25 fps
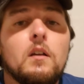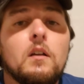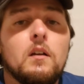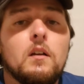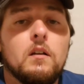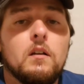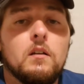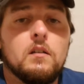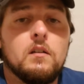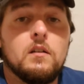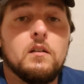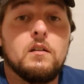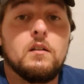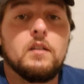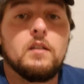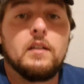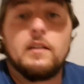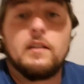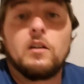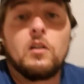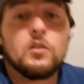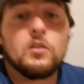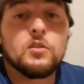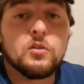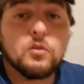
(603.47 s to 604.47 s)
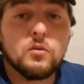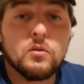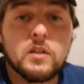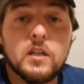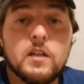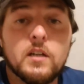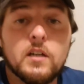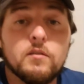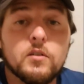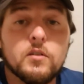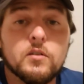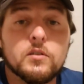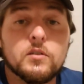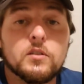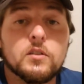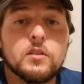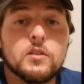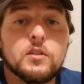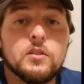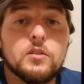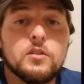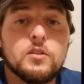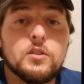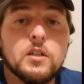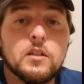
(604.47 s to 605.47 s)
and it also covers a
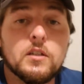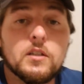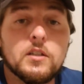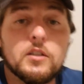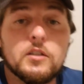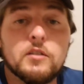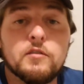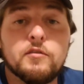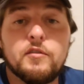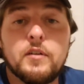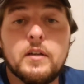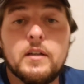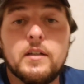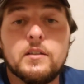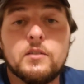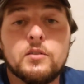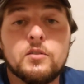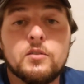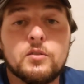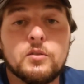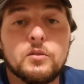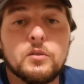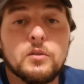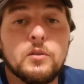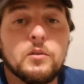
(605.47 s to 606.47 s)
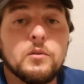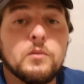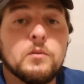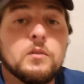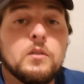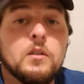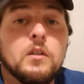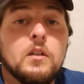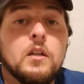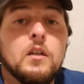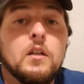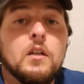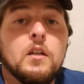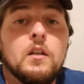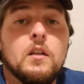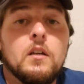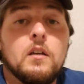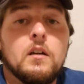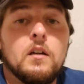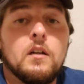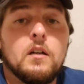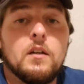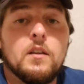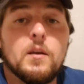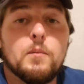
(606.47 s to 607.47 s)
good chunk of your face, so
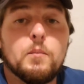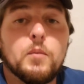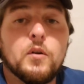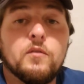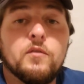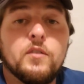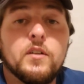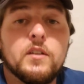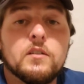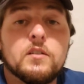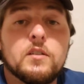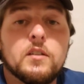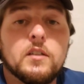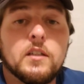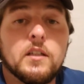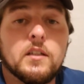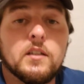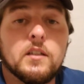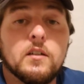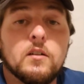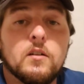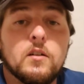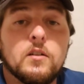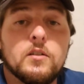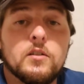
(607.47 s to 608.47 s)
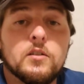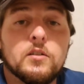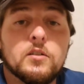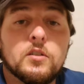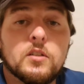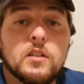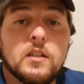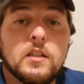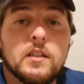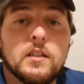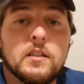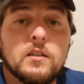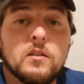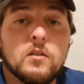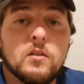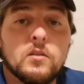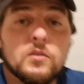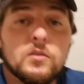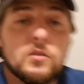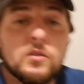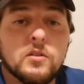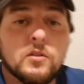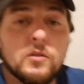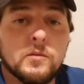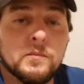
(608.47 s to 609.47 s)
that prevents it getting on your skin
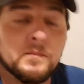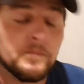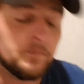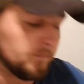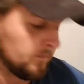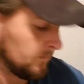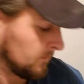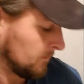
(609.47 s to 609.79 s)
also.